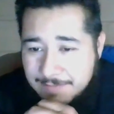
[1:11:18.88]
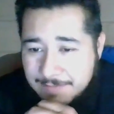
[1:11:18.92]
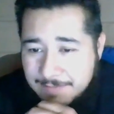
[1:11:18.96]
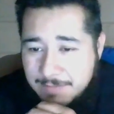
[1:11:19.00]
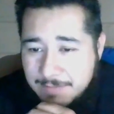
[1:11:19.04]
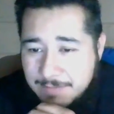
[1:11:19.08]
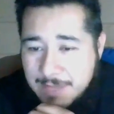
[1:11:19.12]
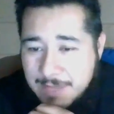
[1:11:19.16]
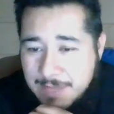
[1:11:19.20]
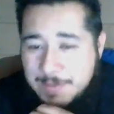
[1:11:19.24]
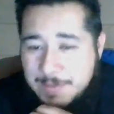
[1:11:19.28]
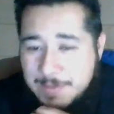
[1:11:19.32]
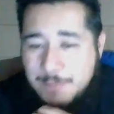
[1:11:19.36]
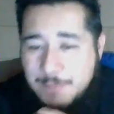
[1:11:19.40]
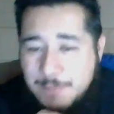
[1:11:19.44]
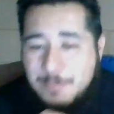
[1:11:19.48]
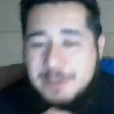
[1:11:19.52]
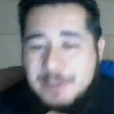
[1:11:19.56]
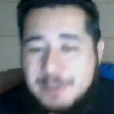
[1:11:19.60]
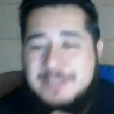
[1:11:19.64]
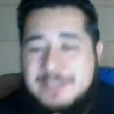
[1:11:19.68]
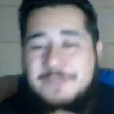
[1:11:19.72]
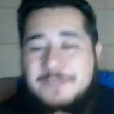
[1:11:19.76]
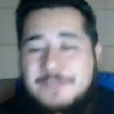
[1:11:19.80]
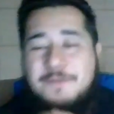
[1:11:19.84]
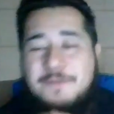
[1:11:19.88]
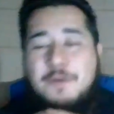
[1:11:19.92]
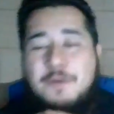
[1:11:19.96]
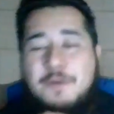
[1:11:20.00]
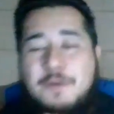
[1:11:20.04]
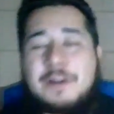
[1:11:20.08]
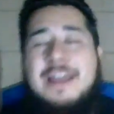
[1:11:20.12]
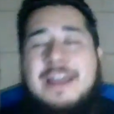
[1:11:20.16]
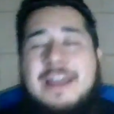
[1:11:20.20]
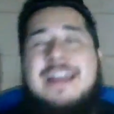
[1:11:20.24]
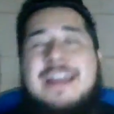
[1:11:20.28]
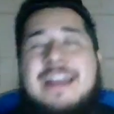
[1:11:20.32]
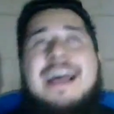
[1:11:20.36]
Maybe once a
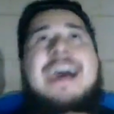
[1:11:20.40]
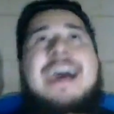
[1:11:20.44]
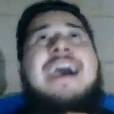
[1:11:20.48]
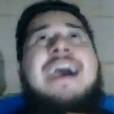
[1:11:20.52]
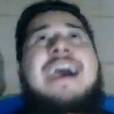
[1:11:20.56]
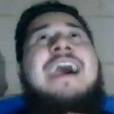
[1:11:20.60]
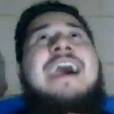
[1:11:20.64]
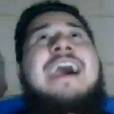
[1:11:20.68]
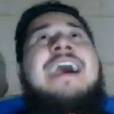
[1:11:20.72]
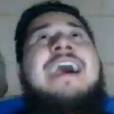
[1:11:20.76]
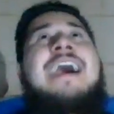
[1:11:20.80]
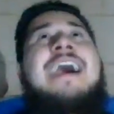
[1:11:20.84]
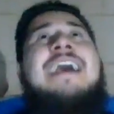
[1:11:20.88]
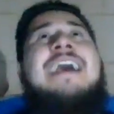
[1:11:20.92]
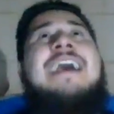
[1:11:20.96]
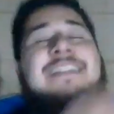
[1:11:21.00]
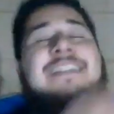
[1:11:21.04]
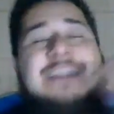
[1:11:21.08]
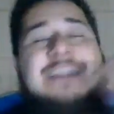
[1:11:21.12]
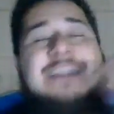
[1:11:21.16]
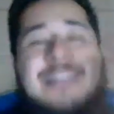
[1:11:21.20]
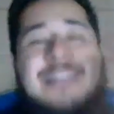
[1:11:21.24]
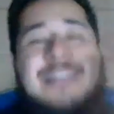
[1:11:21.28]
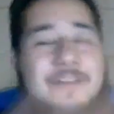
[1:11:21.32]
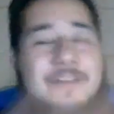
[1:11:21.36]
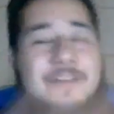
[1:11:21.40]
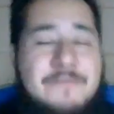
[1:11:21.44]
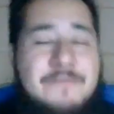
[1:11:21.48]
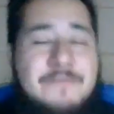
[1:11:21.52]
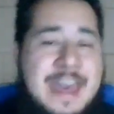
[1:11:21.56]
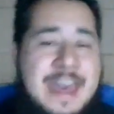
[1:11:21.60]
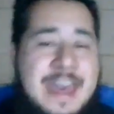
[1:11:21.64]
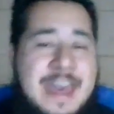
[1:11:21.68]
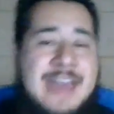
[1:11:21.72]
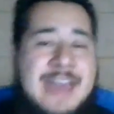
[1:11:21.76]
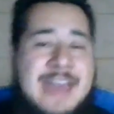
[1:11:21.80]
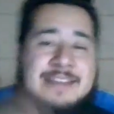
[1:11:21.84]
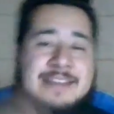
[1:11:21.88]
fortnight. I love
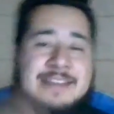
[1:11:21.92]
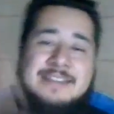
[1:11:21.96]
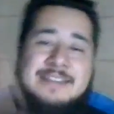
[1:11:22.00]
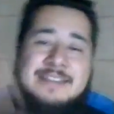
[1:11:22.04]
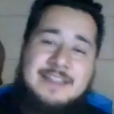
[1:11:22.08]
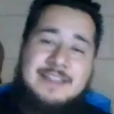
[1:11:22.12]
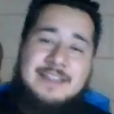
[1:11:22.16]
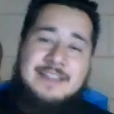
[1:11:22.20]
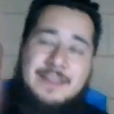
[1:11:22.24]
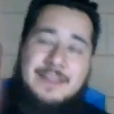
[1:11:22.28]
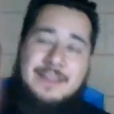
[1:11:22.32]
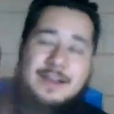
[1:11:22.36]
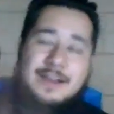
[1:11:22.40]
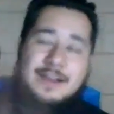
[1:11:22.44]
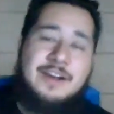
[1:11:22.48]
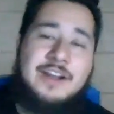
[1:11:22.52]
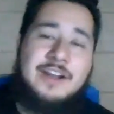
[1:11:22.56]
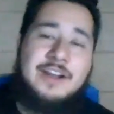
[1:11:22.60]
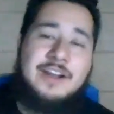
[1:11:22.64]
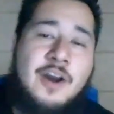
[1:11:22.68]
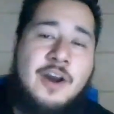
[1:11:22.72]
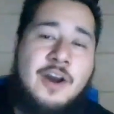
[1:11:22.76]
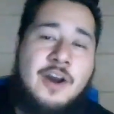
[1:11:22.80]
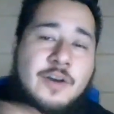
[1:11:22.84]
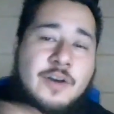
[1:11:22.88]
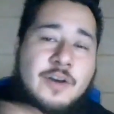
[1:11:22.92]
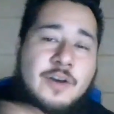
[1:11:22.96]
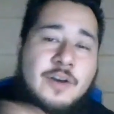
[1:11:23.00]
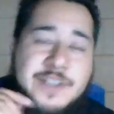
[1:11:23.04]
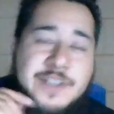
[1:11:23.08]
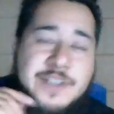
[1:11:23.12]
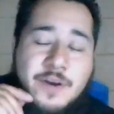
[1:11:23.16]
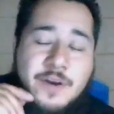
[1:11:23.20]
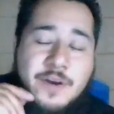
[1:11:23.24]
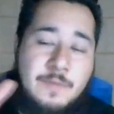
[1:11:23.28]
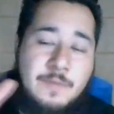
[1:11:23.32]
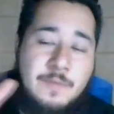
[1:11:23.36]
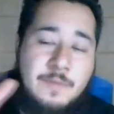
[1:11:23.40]
that. There you go.
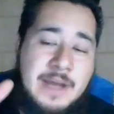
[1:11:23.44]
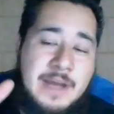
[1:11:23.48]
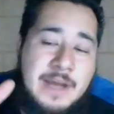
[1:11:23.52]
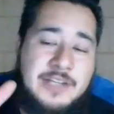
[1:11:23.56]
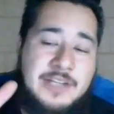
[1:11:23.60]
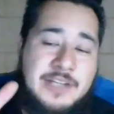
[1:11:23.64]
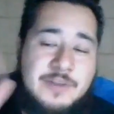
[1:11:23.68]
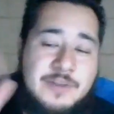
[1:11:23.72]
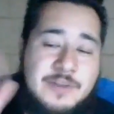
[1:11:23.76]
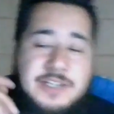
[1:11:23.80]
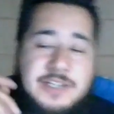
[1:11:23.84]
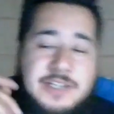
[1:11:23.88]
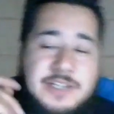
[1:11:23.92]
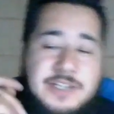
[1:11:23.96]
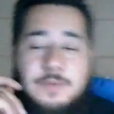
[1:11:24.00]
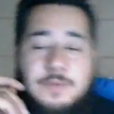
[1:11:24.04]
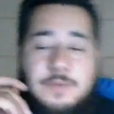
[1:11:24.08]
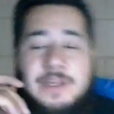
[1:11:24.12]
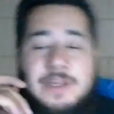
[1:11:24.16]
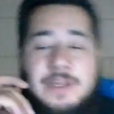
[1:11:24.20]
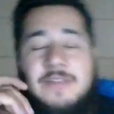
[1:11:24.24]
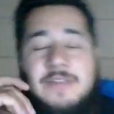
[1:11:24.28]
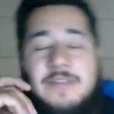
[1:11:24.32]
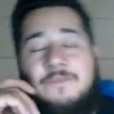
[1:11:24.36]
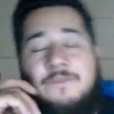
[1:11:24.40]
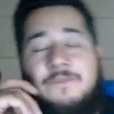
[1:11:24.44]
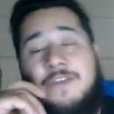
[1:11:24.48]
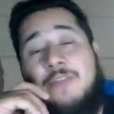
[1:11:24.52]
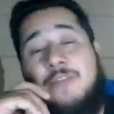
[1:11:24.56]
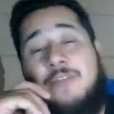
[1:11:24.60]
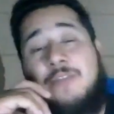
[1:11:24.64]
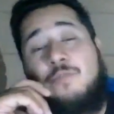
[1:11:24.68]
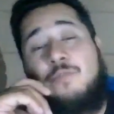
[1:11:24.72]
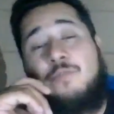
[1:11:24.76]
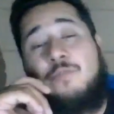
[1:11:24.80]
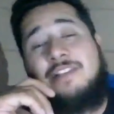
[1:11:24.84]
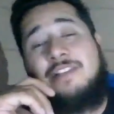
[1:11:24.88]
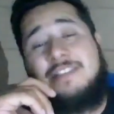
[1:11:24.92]
So my tarantula will be getting fed
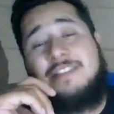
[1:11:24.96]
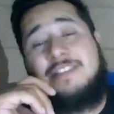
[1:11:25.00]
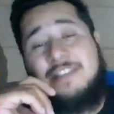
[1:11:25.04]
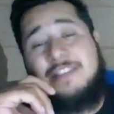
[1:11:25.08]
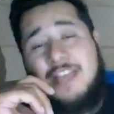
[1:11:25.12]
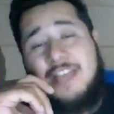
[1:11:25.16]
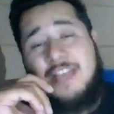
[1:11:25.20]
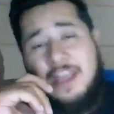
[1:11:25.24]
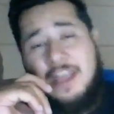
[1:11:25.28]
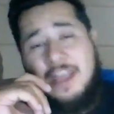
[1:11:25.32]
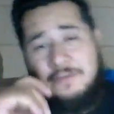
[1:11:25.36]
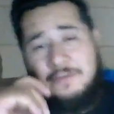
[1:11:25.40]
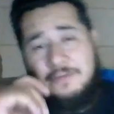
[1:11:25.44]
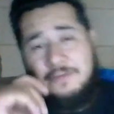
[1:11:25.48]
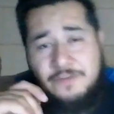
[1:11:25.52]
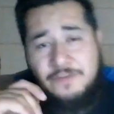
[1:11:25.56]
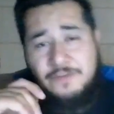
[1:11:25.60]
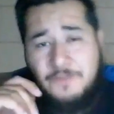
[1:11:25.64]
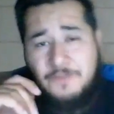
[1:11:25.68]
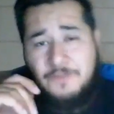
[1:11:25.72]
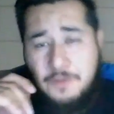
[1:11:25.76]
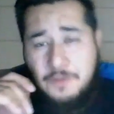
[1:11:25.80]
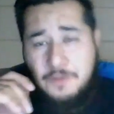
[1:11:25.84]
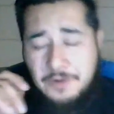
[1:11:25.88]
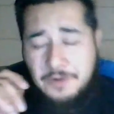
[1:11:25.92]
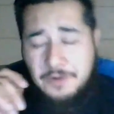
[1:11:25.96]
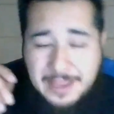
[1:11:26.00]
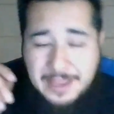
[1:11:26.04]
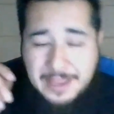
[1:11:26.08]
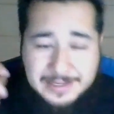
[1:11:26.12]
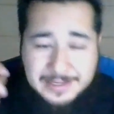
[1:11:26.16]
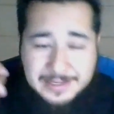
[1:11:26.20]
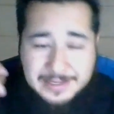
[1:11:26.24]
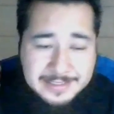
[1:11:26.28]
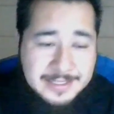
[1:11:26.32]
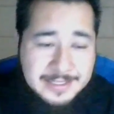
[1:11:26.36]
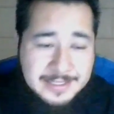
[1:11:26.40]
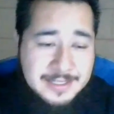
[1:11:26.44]
once every
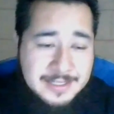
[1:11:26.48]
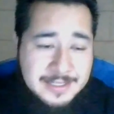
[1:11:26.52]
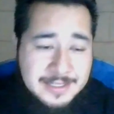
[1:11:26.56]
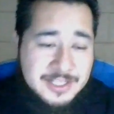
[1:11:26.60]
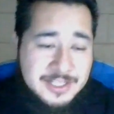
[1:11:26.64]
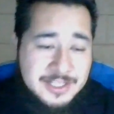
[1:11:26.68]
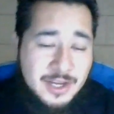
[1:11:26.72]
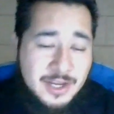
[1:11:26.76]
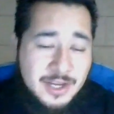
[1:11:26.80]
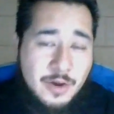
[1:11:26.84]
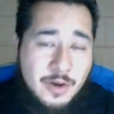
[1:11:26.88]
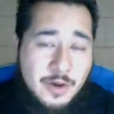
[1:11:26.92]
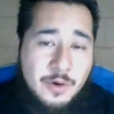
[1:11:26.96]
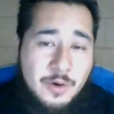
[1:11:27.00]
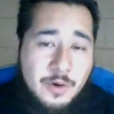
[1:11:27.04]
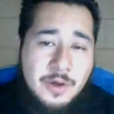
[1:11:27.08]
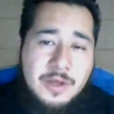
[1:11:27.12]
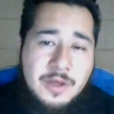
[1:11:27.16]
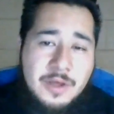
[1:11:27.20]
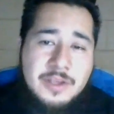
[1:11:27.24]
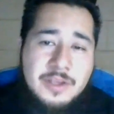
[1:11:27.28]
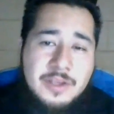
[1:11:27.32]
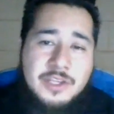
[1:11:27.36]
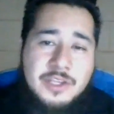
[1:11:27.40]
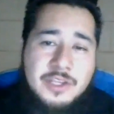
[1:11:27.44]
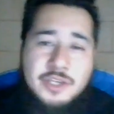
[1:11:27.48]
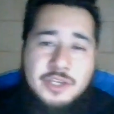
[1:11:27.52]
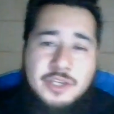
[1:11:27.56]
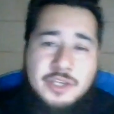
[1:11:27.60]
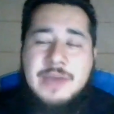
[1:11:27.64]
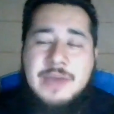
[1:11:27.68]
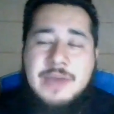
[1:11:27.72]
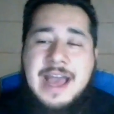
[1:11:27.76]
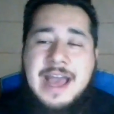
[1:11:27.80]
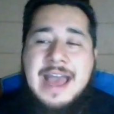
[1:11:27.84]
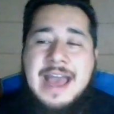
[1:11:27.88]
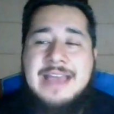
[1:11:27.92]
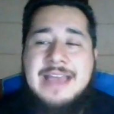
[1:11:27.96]
fortnight. So you
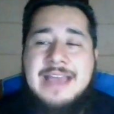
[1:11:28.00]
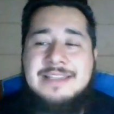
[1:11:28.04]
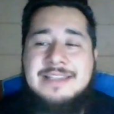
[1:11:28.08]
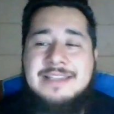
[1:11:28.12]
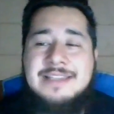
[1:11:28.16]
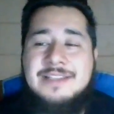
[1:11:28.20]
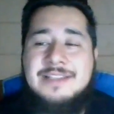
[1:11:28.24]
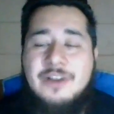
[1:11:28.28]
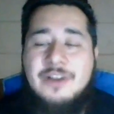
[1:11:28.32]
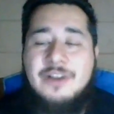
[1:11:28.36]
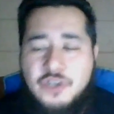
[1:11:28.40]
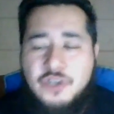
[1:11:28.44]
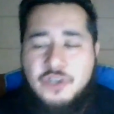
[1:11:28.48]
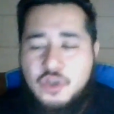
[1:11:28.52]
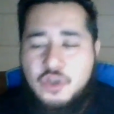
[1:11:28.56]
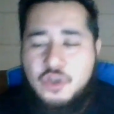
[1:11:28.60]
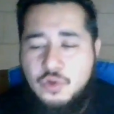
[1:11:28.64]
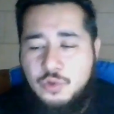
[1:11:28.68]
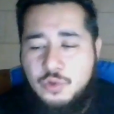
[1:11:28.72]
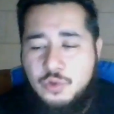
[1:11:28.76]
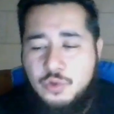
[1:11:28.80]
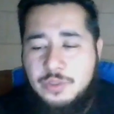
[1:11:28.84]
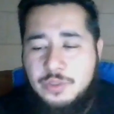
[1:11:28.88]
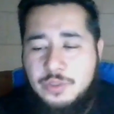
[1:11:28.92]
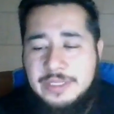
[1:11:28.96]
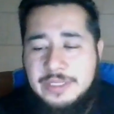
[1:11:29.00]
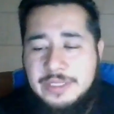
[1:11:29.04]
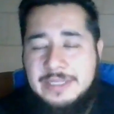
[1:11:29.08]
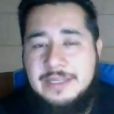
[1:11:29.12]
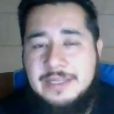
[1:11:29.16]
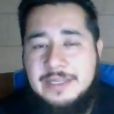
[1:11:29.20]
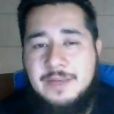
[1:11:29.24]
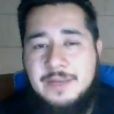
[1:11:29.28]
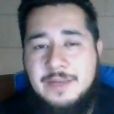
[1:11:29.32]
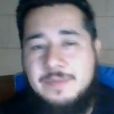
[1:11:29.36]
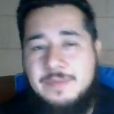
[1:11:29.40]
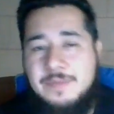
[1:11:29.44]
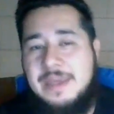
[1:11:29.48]
guys are truly
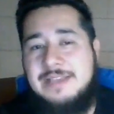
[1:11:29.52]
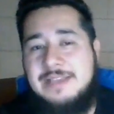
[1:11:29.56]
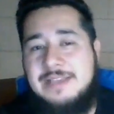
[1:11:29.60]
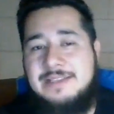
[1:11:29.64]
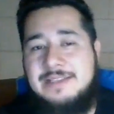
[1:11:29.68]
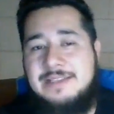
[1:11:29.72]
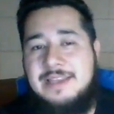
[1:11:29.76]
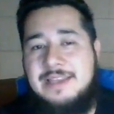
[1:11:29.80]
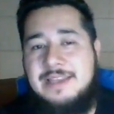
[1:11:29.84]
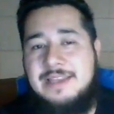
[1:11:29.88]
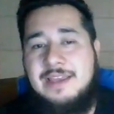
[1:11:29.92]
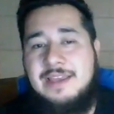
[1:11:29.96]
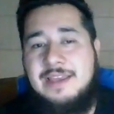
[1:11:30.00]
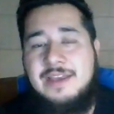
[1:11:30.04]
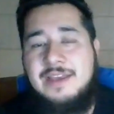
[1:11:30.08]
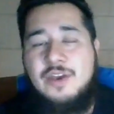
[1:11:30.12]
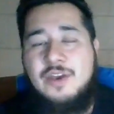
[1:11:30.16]
amazing.